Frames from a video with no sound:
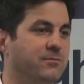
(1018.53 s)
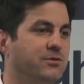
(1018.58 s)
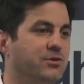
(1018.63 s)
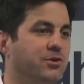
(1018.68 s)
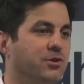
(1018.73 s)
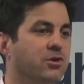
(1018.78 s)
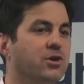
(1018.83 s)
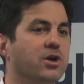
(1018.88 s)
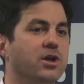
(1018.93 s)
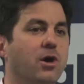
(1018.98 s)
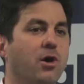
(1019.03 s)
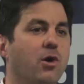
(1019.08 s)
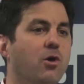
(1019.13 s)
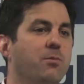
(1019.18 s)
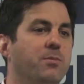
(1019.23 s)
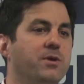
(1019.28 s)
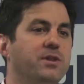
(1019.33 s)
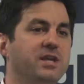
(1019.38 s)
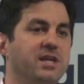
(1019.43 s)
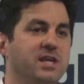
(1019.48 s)
you're going to
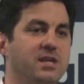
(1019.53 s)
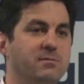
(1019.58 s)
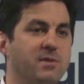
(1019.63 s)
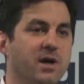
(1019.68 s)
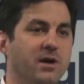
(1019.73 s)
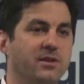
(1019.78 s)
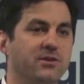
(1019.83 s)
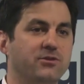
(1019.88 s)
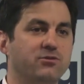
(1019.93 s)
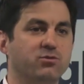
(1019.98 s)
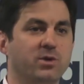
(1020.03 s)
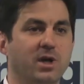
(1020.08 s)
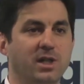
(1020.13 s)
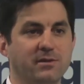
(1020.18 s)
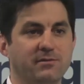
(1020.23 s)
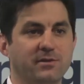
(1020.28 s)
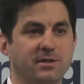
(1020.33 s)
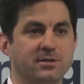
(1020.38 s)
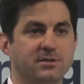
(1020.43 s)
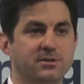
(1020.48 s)
open the email that's
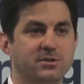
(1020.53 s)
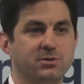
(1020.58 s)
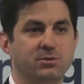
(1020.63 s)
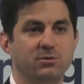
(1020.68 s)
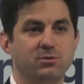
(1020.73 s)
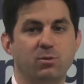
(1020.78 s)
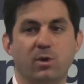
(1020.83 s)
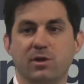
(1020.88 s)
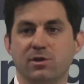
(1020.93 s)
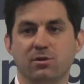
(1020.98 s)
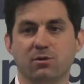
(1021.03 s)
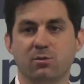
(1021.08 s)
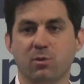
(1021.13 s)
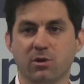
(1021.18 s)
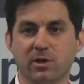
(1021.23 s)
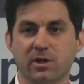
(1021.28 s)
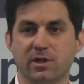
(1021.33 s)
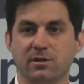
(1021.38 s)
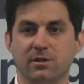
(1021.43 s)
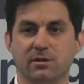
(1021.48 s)
relevant to what you're
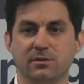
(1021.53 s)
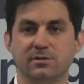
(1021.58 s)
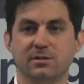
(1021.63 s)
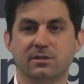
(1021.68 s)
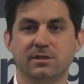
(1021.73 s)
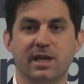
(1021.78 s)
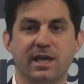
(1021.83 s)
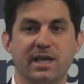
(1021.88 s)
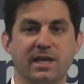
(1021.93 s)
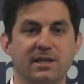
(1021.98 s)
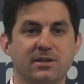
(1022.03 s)
working on today.